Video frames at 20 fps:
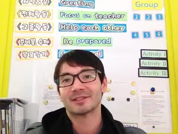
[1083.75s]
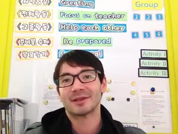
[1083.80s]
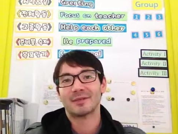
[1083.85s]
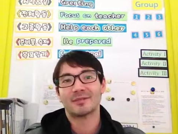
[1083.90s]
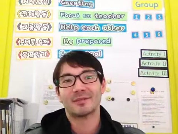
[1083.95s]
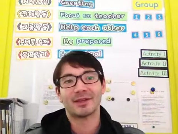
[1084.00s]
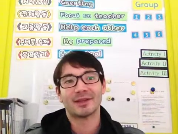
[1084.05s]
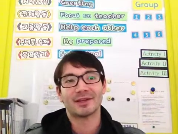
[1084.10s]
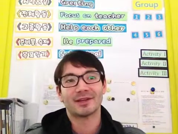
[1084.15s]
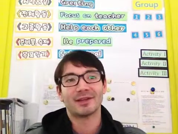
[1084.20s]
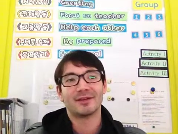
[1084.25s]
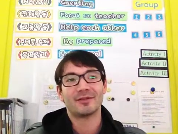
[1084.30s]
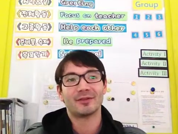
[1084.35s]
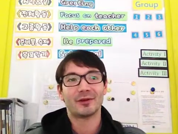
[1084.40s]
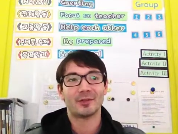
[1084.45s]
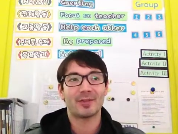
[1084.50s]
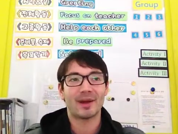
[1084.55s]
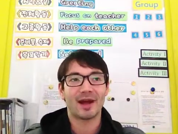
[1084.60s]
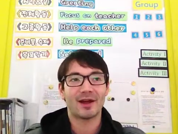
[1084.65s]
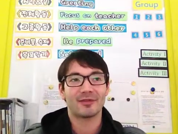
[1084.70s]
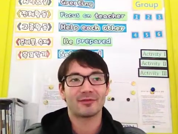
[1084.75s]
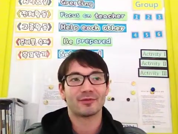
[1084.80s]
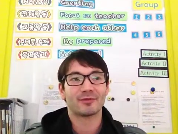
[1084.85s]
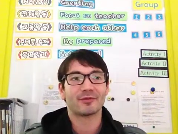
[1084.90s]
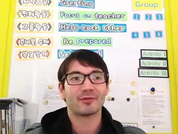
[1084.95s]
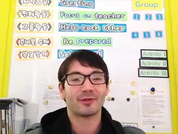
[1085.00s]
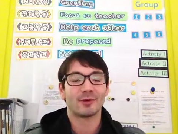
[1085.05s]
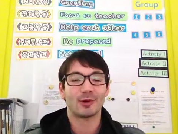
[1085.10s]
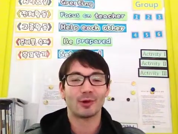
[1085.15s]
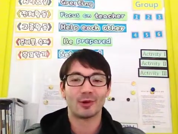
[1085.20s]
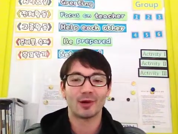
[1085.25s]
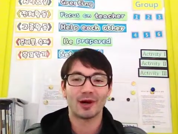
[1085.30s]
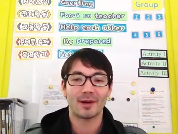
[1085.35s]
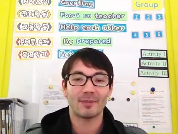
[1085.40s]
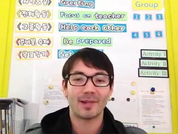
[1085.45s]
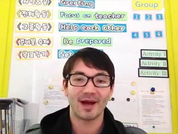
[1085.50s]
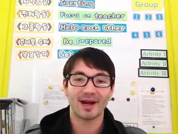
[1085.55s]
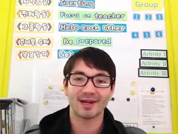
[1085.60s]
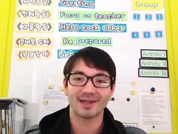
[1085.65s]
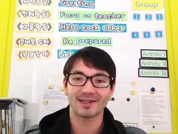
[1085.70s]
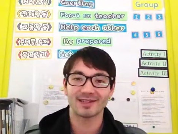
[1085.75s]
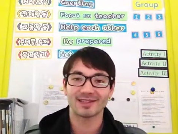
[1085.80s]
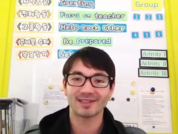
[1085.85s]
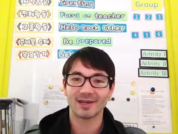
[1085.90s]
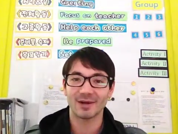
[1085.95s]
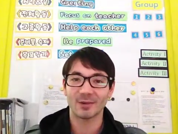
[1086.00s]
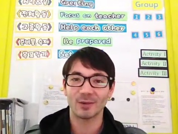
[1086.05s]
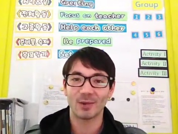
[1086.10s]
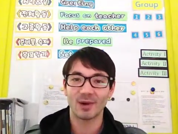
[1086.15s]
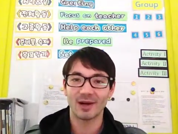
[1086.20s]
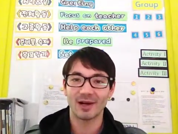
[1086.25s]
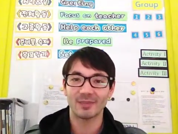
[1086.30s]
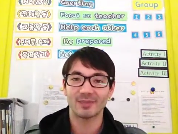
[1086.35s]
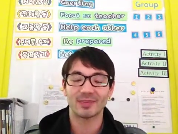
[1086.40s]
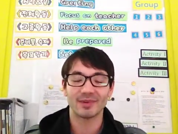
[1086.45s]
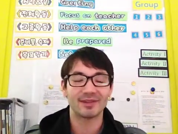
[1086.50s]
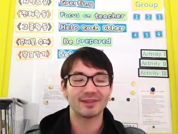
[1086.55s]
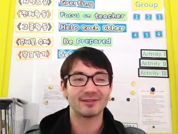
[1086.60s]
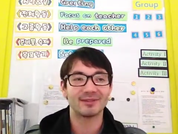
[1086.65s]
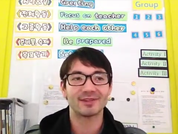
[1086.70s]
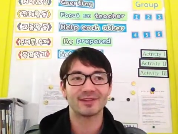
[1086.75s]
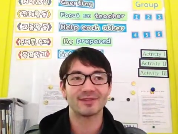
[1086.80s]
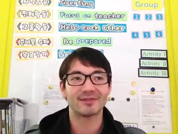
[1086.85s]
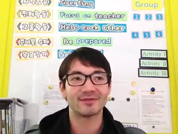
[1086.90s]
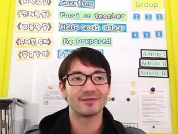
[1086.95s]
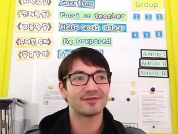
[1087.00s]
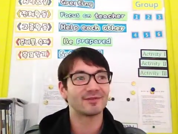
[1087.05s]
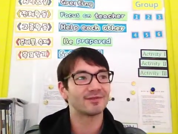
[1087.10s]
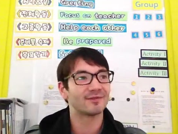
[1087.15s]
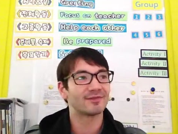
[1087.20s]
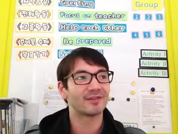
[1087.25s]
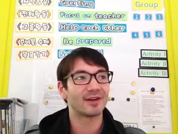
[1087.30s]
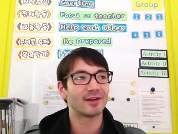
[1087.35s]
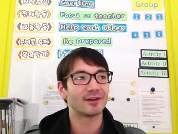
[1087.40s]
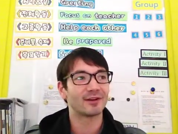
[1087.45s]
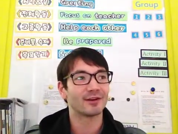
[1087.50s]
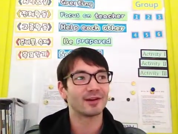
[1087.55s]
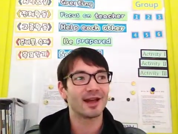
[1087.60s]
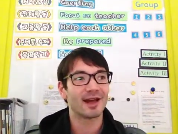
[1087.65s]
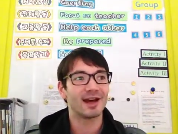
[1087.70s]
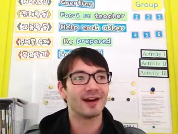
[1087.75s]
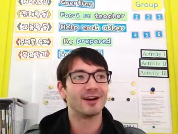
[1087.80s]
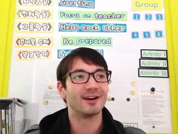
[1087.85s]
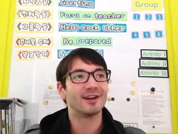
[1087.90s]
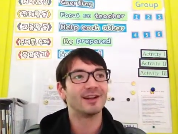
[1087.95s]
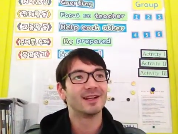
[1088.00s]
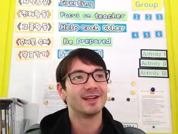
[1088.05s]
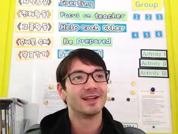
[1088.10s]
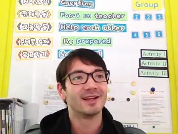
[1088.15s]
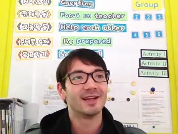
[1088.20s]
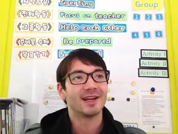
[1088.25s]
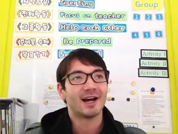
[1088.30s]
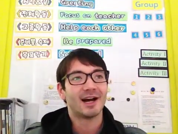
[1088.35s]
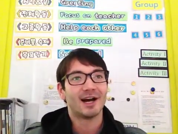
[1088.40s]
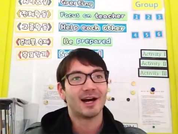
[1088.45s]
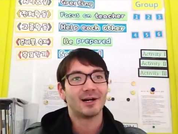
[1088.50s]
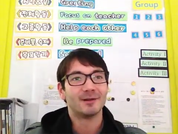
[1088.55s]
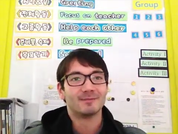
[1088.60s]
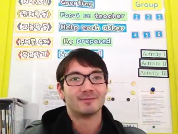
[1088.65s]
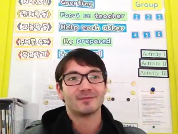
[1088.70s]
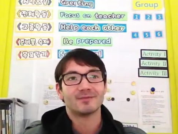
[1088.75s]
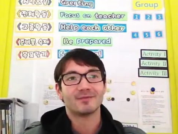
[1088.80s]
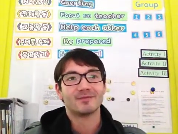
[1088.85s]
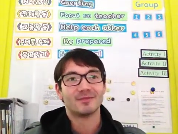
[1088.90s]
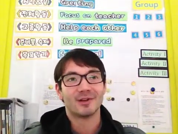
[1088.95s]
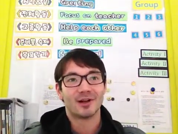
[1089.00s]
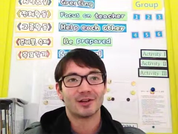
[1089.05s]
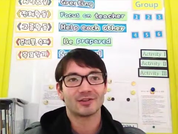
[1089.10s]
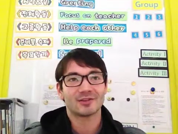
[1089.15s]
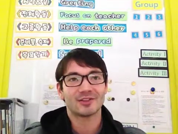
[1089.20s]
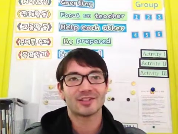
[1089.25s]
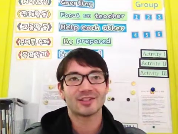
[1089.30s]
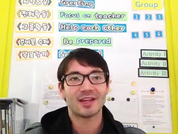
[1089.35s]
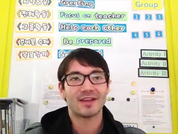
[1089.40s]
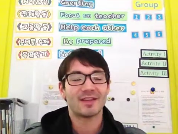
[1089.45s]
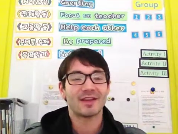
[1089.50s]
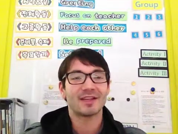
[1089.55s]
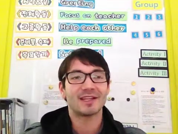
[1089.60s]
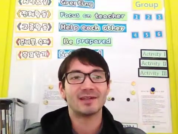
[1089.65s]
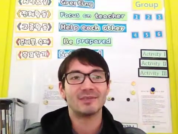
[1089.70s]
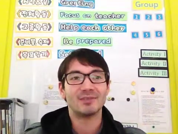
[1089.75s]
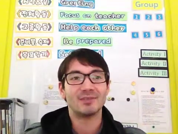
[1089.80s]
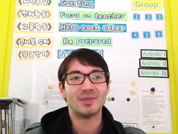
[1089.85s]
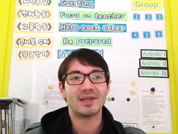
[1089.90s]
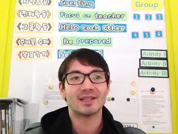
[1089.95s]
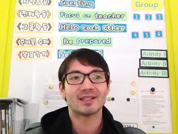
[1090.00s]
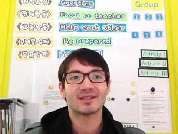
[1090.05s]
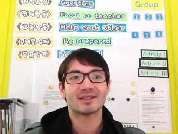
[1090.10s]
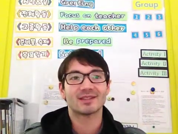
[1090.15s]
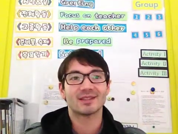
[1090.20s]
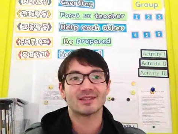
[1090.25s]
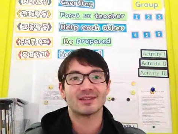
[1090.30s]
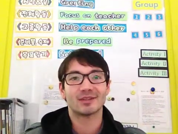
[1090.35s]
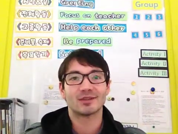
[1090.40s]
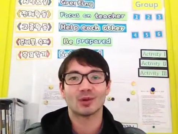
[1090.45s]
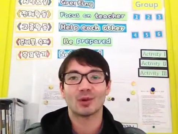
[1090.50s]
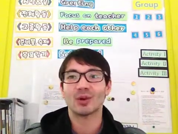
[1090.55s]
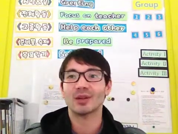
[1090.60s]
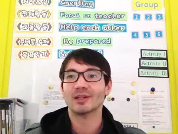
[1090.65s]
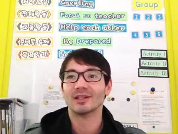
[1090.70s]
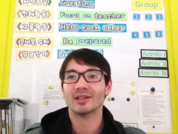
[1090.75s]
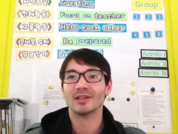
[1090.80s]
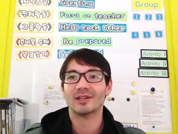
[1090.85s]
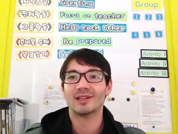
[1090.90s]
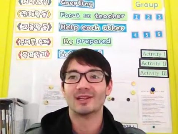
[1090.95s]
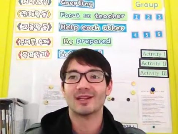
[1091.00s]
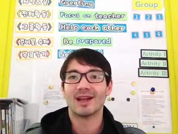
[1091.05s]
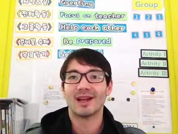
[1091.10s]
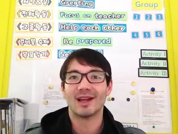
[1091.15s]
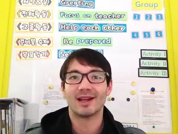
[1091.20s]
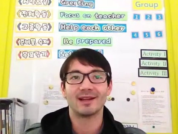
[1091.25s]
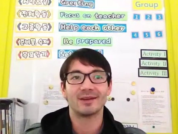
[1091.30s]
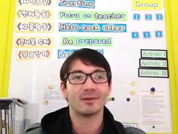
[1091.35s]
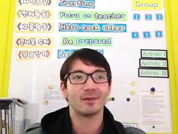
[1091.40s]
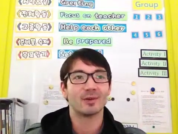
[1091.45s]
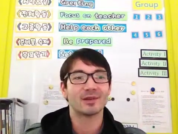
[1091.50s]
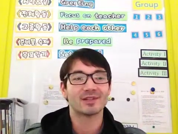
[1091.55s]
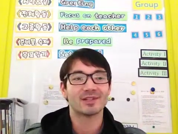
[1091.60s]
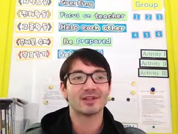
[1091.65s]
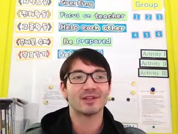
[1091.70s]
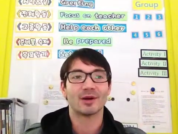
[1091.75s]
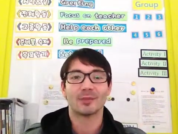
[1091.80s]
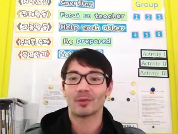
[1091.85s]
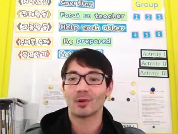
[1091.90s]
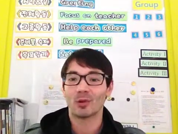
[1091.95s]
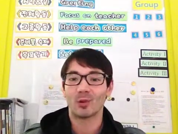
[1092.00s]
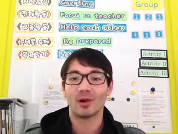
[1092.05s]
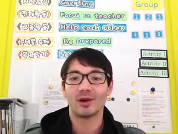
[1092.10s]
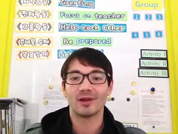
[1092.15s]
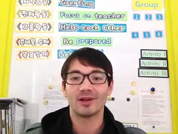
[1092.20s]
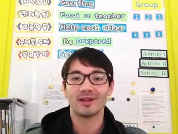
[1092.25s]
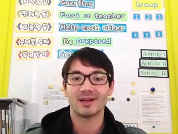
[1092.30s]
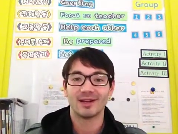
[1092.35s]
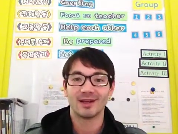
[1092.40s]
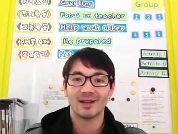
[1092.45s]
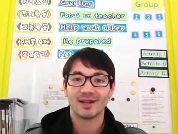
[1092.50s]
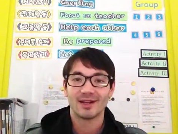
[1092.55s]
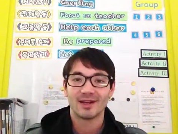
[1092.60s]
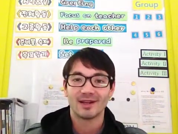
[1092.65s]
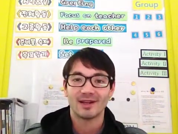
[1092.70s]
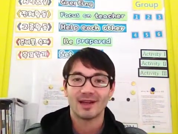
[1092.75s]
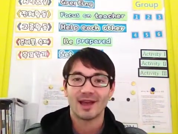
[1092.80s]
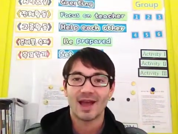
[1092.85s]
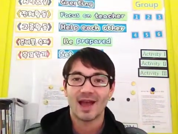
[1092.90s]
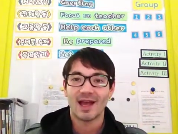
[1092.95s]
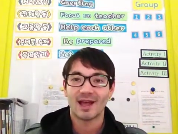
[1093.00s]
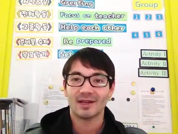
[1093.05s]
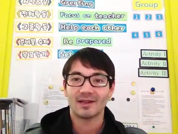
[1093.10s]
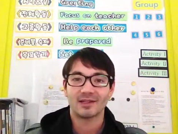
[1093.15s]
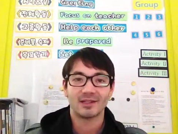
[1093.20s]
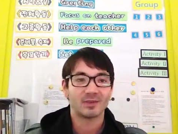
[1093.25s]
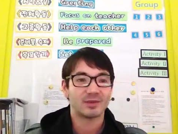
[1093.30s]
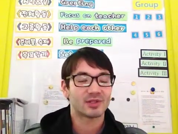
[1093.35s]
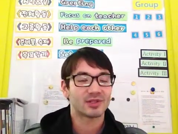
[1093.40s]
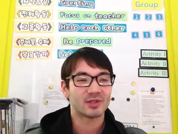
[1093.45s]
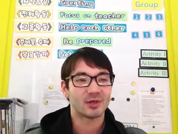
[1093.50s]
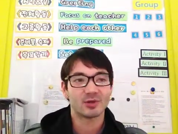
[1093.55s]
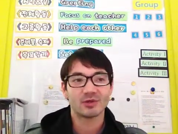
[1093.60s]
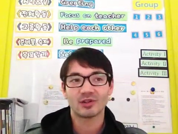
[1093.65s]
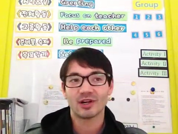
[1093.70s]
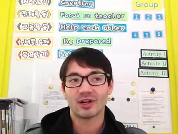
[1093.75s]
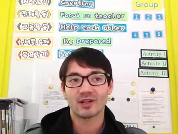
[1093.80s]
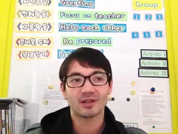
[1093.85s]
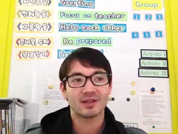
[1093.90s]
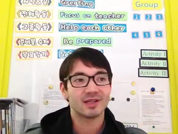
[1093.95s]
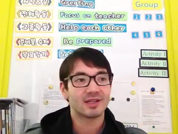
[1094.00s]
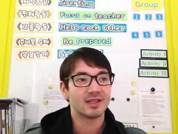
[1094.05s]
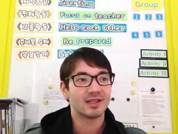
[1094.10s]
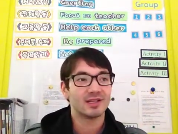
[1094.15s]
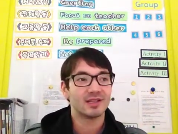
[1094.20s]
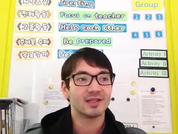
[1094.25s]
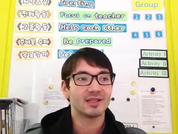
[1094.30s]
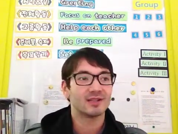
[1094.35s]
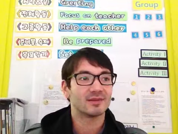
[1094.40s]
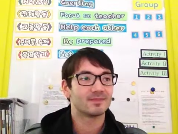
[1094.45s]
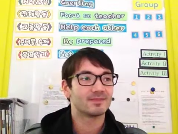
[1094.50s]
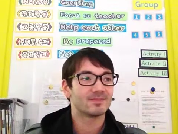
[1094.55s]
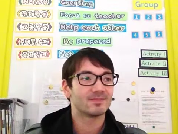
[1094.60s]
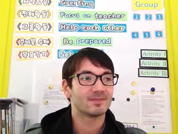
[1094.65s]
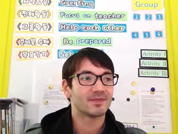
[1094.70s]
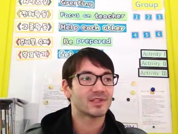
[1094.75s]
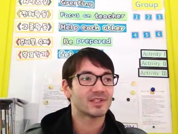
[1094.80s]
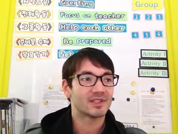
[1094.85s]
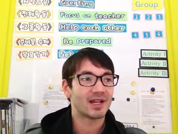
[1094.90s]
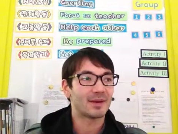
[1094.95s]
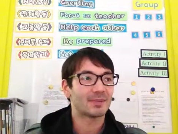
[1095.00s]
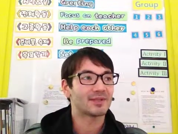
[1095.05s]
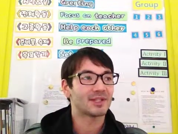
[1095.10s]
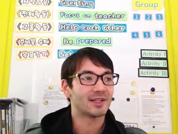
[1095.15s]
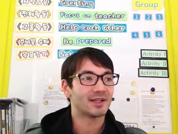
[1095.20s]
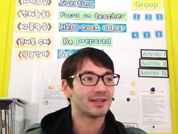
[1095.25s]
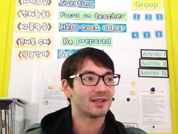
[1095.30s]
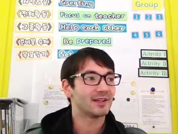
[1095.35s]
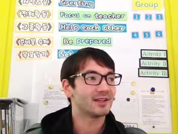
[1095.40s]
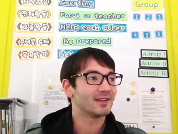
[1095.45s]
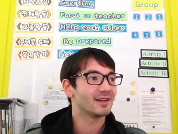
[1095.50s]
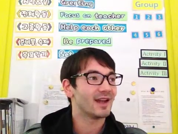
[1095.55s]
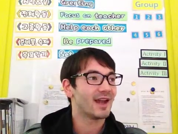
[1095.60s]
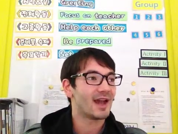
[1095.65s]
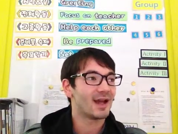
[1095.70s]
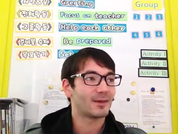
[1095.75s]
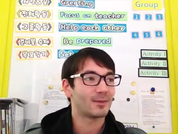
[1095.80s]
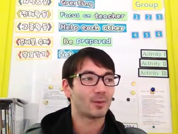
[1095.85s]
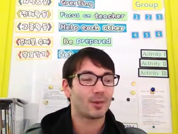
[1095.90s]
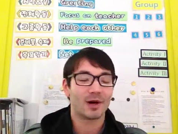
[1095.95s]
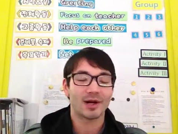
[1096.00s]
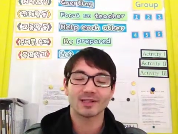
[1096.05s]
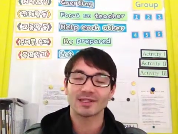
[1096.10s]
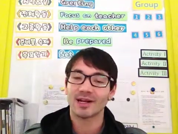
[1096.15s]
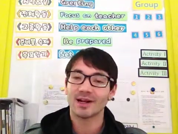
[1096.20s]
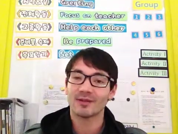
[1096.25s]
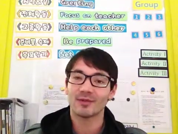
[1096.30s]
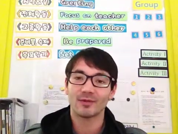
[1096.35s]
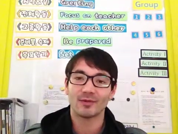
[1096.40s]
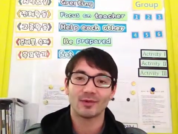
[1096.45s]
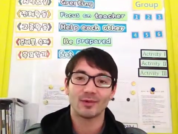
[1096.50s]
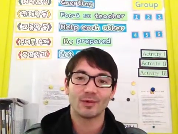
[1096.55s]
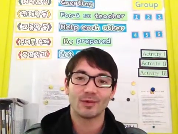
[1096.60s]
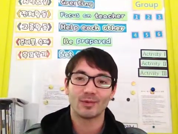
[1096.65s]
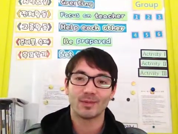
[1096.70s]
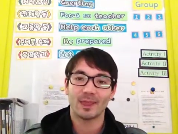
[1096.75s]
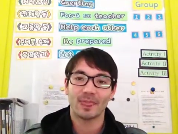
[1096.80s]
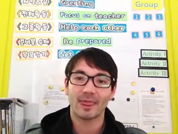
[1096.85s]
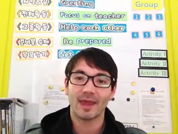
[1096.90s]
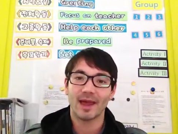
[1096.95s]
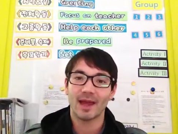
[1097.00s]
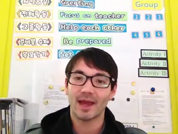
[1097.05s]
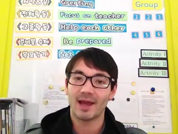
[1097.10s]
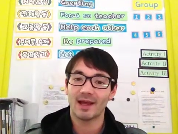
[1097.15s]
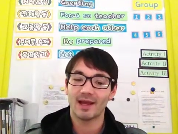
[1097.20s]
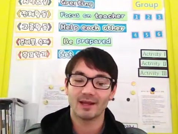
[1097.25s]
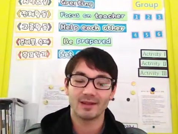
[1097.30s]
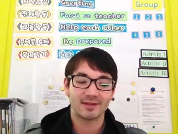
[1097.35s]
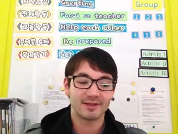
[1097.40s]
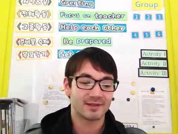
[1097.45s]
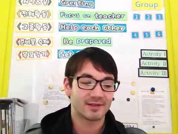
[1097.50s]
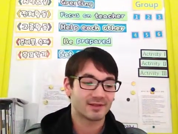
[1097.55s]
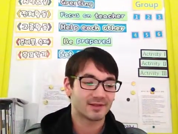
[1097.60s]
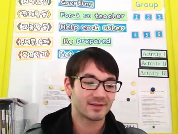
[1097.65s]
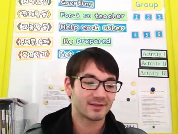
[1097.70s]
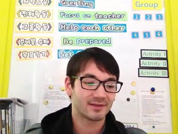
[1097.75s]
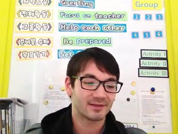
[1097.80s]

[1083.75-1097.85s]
something in their bathroom floor. I'm not going to say what, but you can figure it out. I'll just say that he missed the toilet, and it wasn't number 1. And he was so drunk, he stepped in it and walked out of the room and